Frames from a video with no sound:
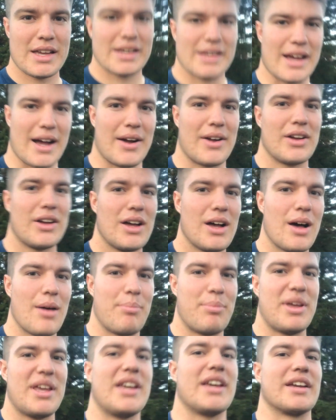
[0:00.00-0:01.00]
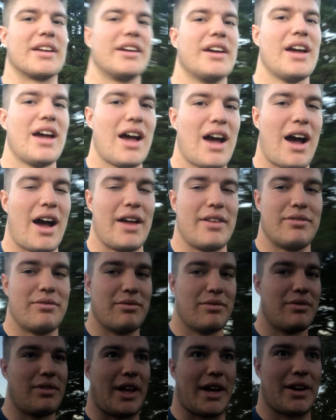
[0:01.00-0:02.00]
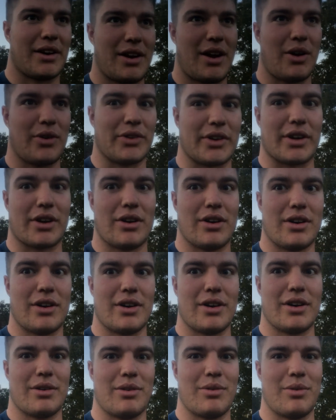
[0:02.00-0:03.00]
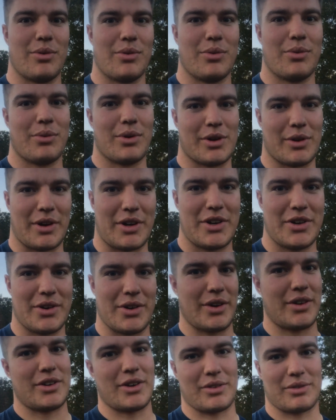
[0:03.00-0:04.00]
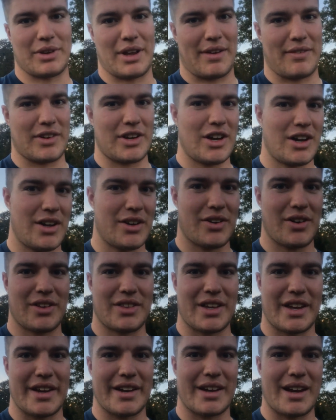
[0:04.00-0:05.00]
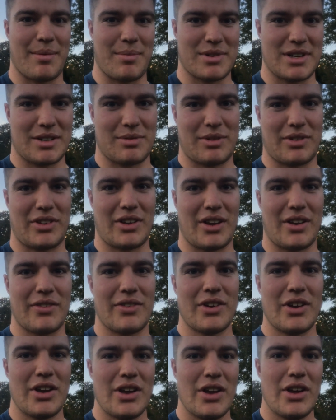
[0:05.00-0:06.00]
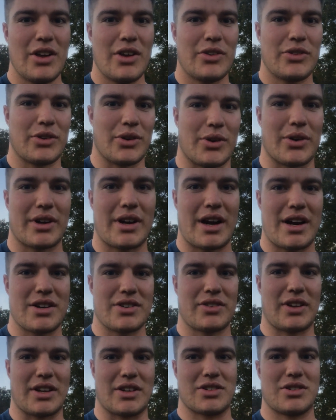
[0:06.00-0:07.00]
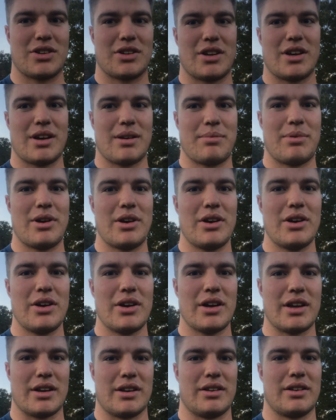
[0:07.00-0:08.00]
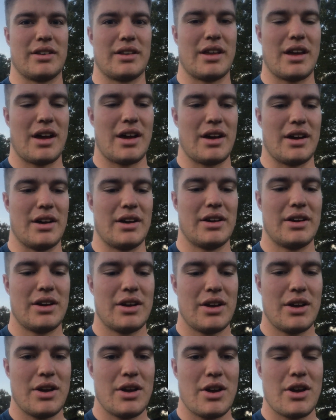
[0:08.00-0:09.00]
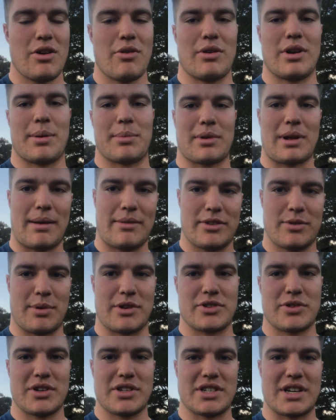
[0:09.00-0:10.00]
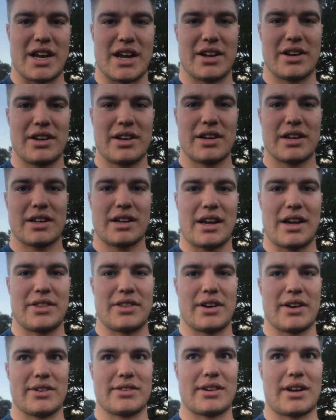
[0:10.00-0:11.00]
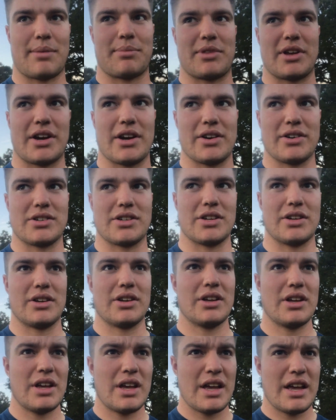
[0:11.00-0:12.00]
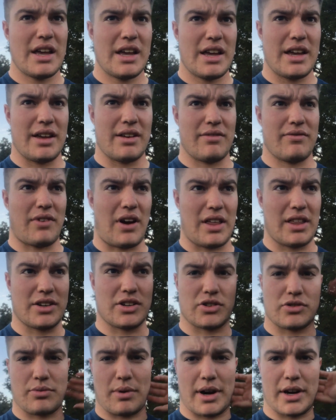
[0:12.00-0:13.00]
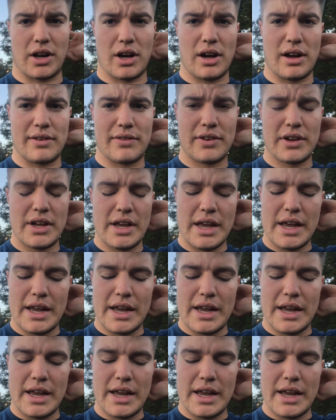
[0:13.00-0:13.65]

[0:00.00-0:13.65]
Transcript: Yeah, a pig. I was like, what do I do? Don't really have a gun or anything. Can't protect myself. So I kind of just like stood up and went up, climbed to my tree stand, got in there, shot up there until it finally just ran off.